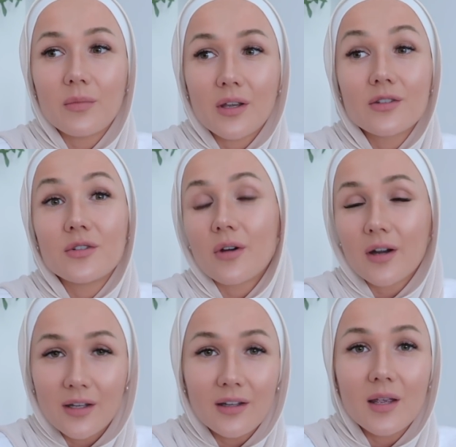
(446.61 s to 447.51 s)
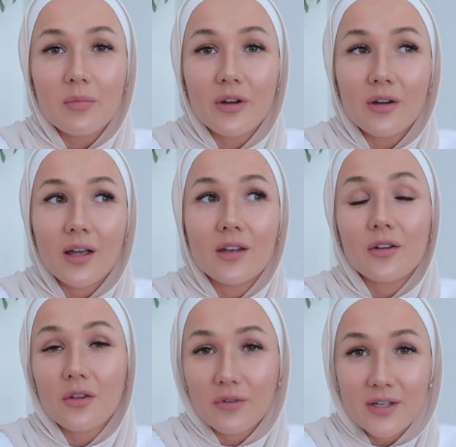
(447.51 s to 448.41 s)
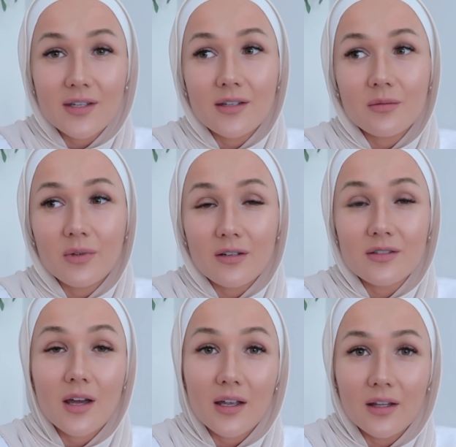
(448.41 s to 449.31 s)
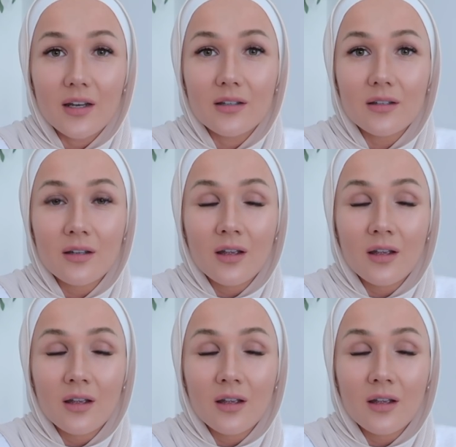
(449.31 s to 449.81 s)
because you are in labor and you're 3 centimeters dilated.